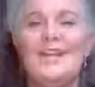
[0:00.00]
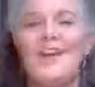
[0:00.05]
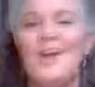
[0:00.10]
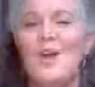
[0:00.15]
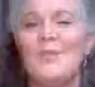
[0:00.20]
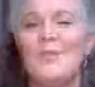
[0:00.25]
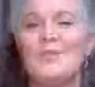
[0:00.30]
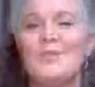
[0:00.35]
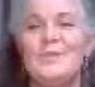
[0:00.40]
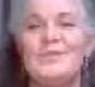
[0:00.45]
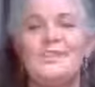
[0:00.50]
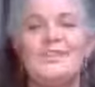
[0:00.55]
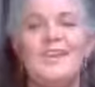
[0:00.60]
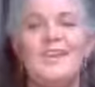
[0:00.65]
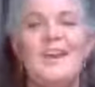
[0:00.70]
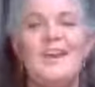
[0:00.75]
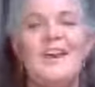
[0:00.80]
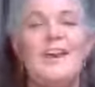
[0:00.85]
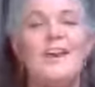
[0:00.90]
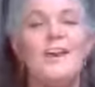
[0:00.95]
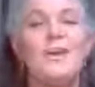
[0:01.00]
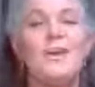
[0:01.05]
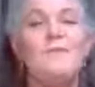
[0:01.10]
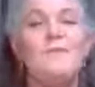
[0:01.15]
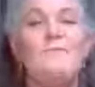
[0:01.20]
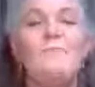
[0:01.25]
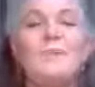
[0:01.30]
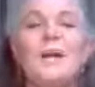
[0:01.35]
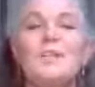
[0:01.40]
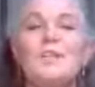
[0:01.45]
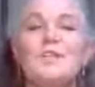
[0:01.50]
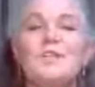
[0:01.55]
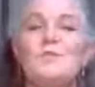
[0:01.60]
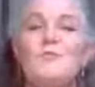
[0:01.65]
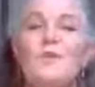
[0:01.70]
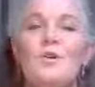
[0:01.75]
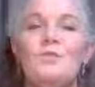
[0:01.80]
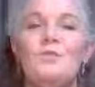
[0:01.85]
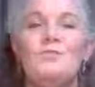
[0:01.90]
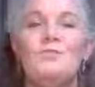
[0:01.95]
I hope it's much
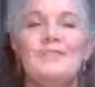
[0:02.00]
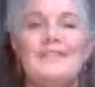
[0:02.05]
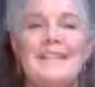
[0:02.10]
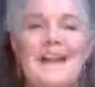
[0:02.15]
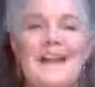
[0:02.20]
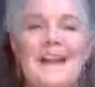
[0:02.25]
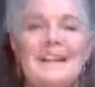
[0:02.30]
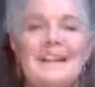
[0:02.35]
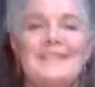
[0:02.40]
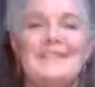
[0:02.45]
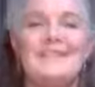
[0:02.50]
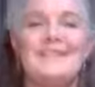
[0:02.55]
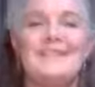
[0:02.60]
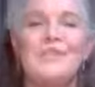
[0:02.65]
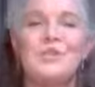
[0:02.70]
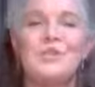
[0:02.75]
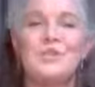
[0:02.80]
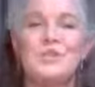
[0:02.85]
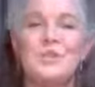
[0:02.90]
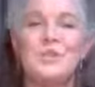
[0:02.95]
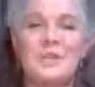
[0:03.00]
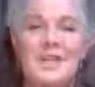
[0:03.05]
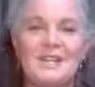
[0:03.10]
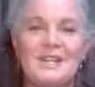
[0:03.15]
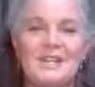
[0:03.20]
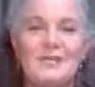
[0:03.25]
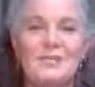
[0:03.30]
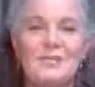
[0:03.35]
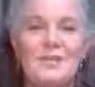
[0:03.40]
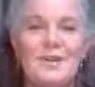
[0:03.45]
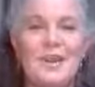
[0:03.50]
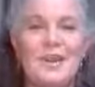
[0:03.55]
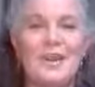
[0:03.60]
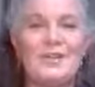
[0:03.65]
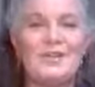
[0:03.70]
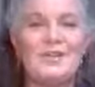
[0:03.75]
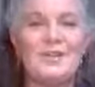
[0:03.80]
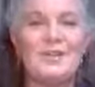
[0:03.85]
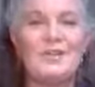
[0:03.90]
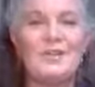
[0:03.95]
more relaxed and
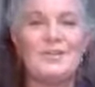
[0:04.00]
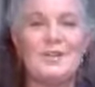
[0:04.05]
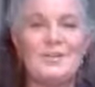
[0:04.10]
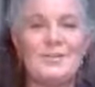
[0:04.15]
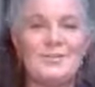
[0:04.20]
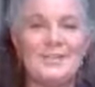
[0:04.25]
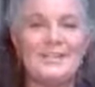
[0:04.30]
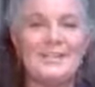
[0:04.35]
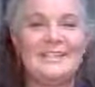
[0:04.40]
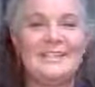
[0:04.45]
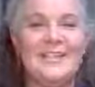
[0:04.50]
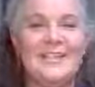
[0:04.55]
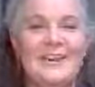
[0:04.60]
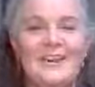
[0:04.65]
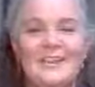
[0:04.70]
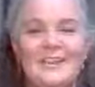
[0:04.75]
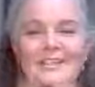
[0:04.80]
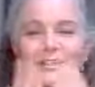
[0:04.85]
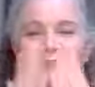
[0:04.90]
stress-free with your Lapidolite.